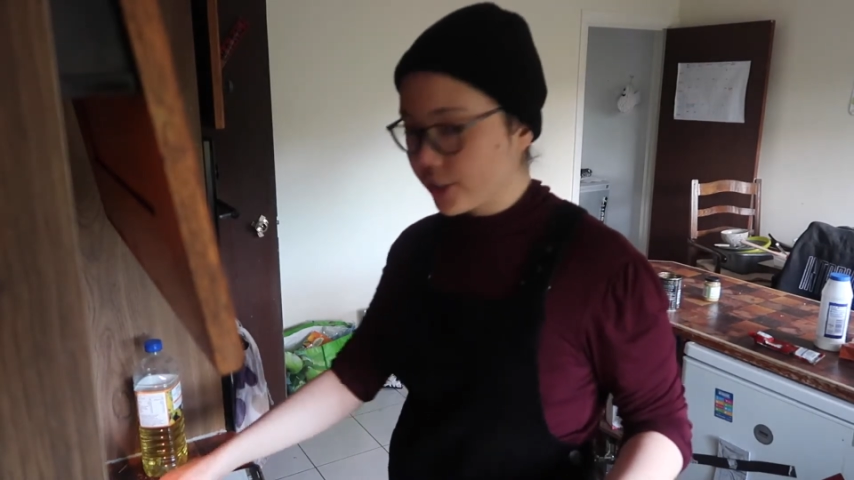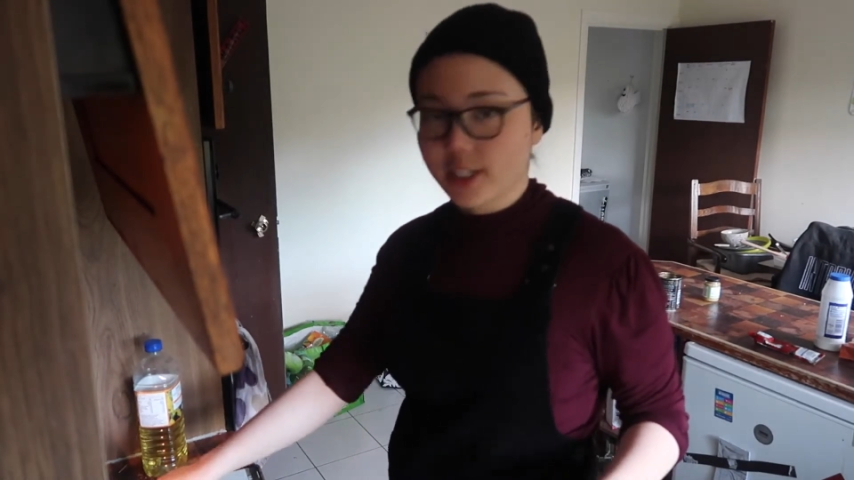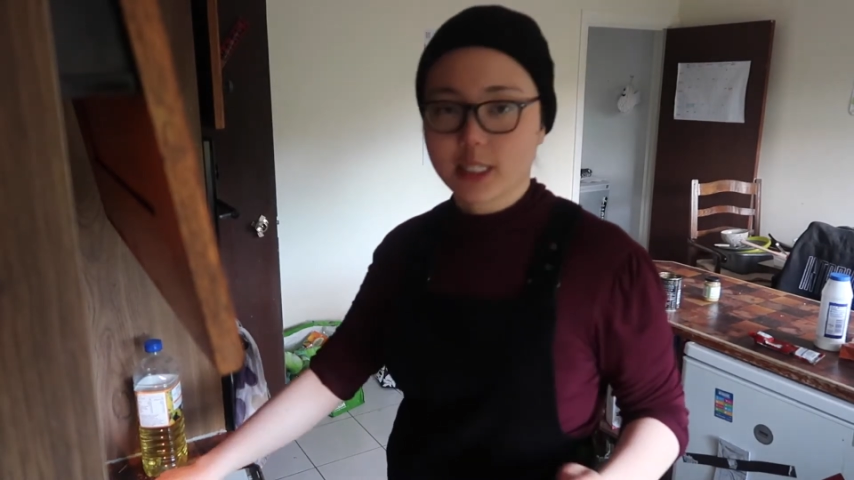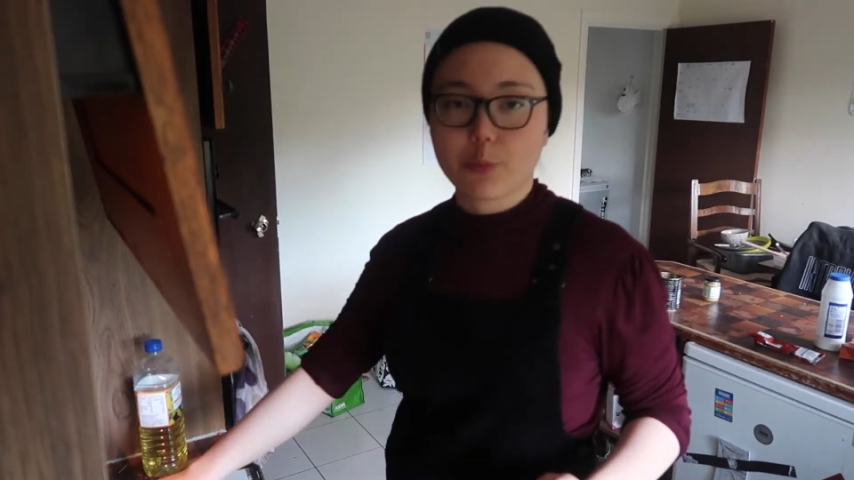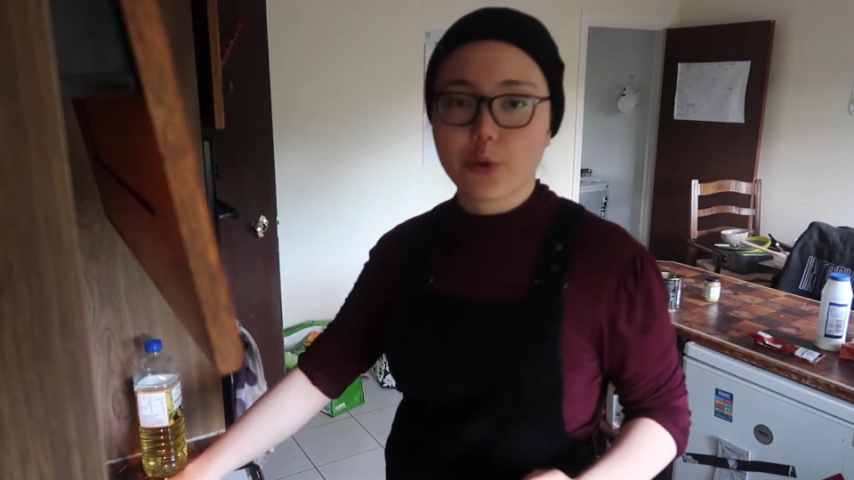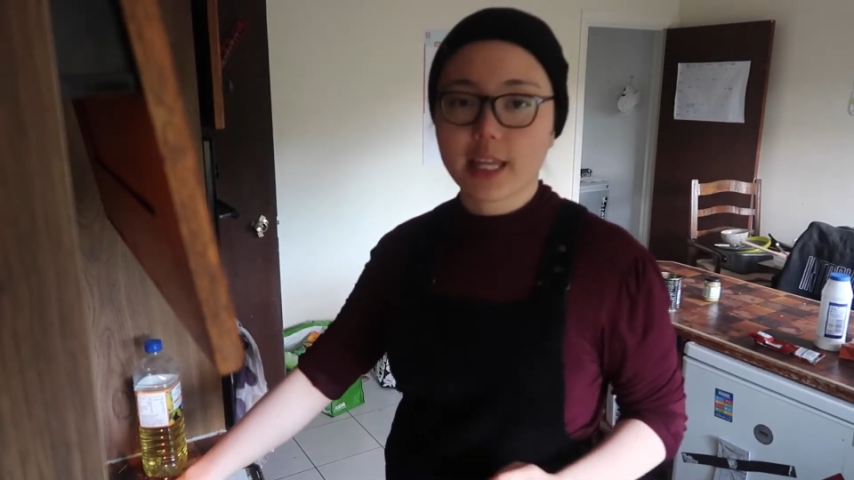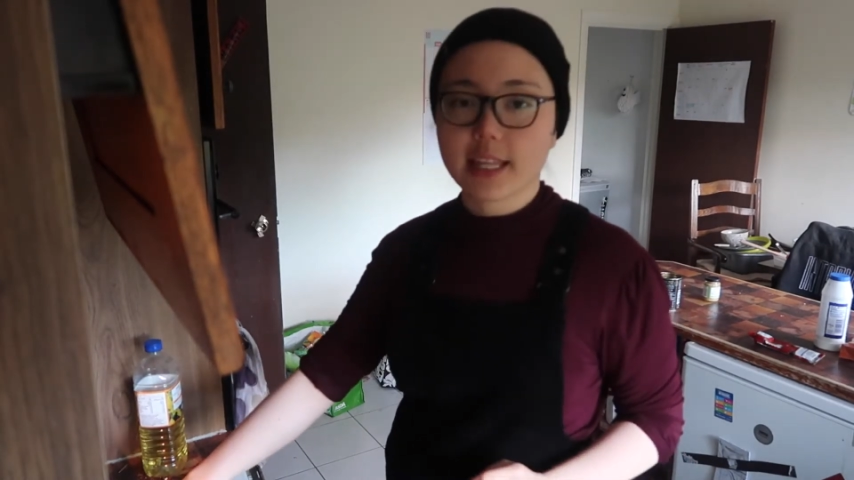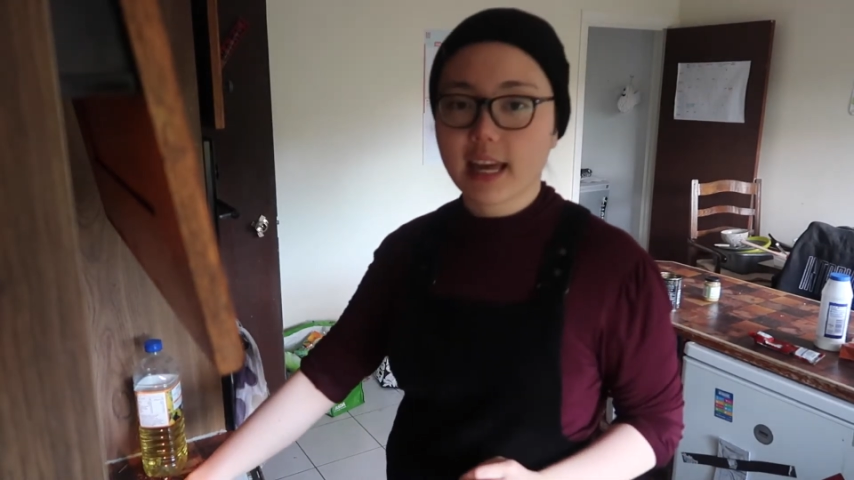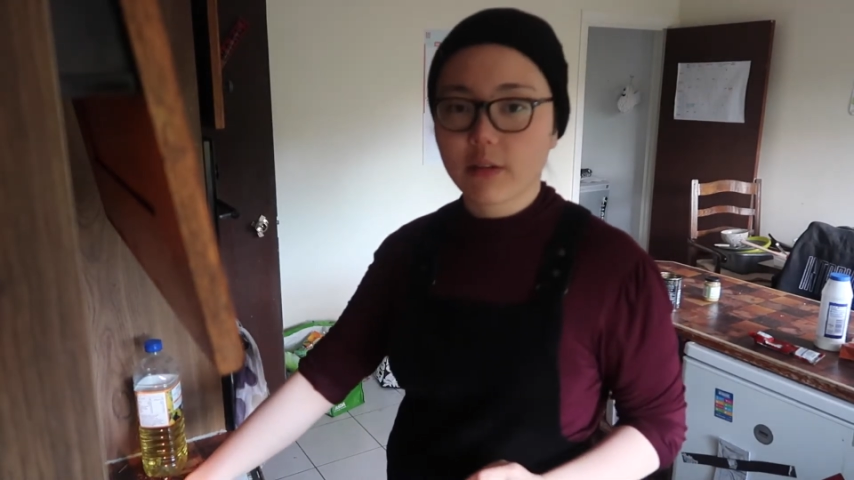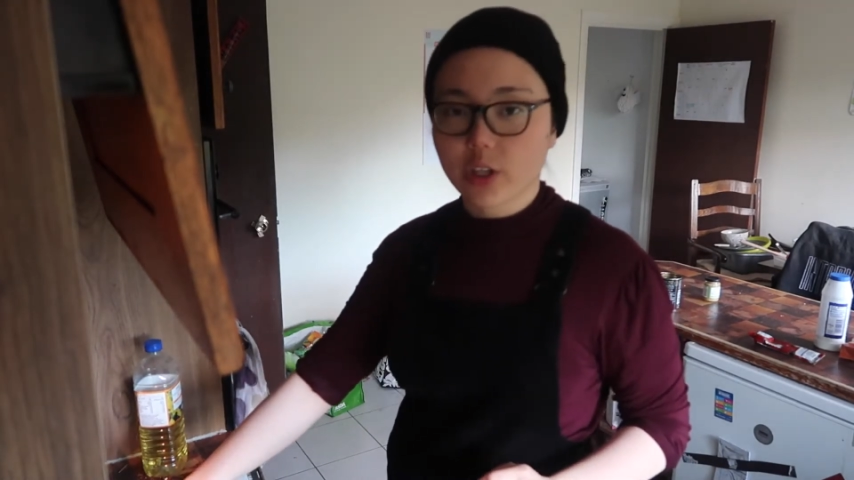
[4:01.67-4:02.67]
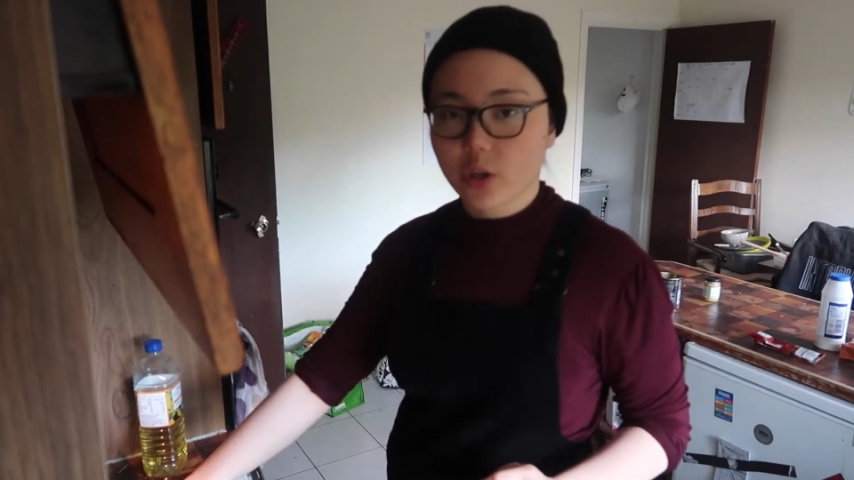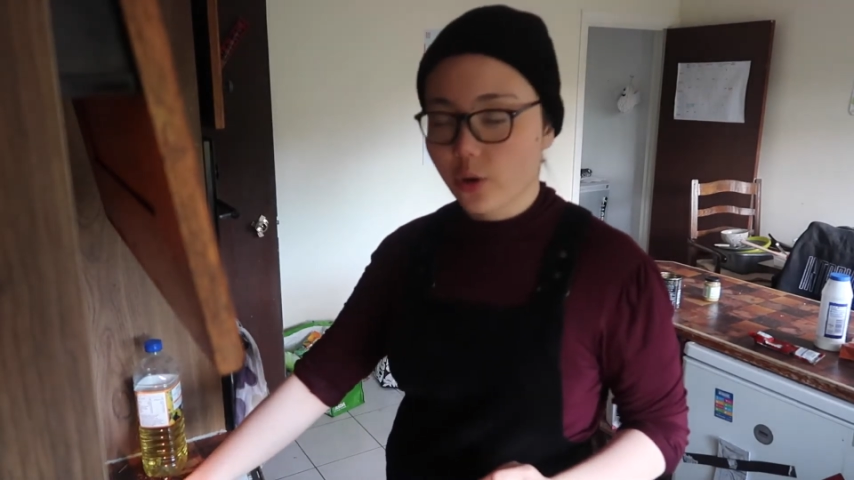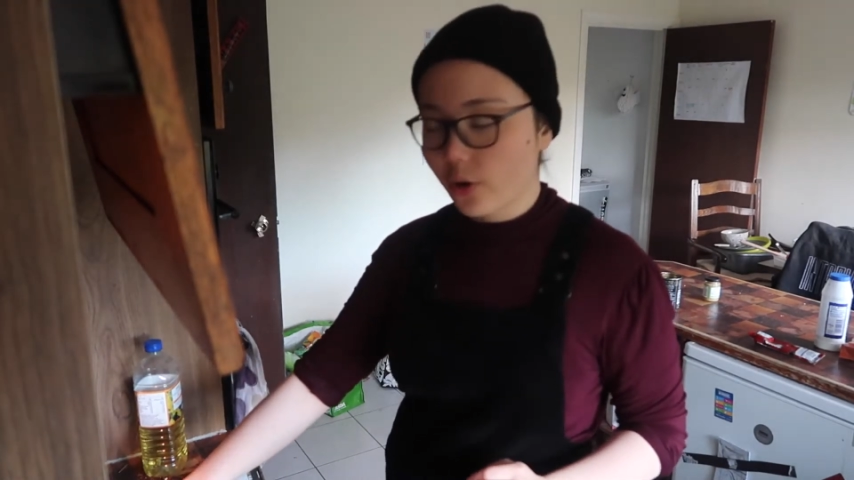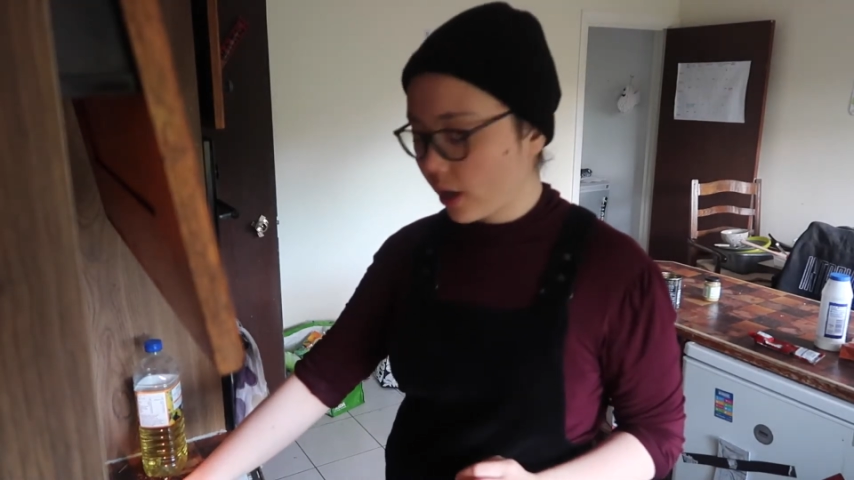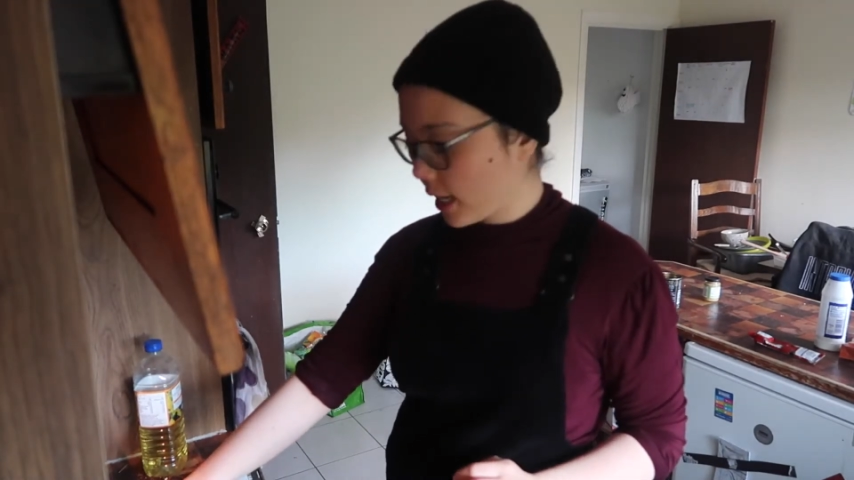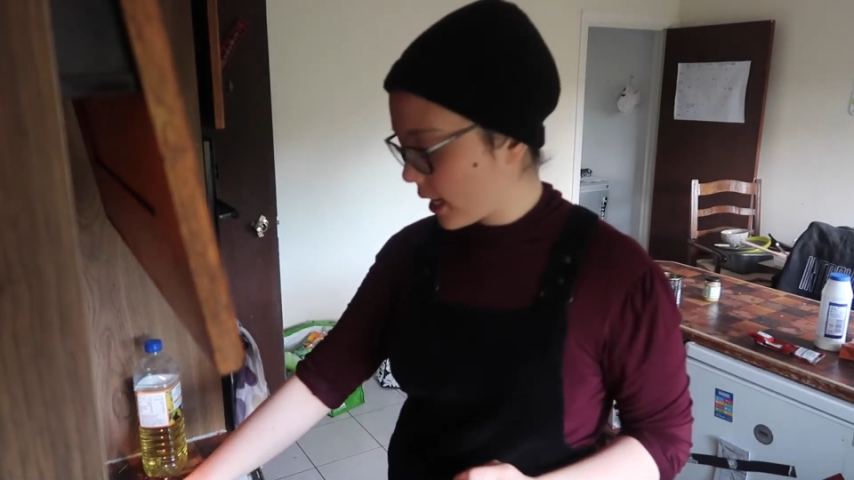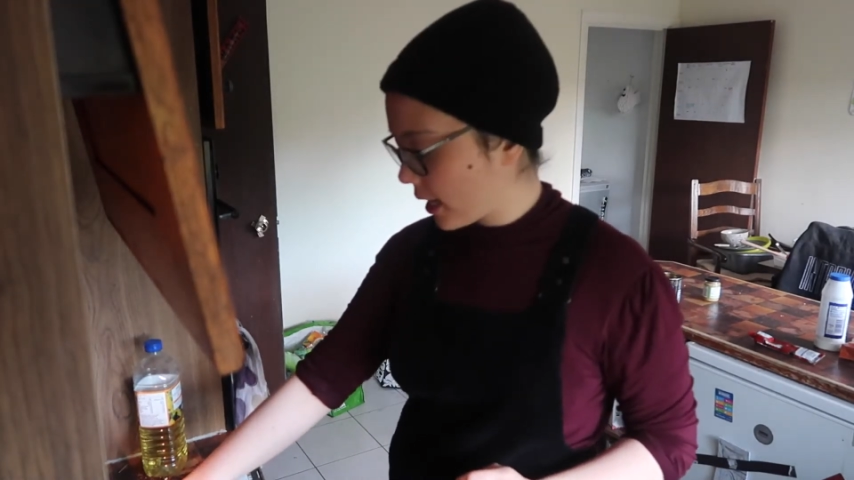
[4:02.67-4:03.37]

just bring down your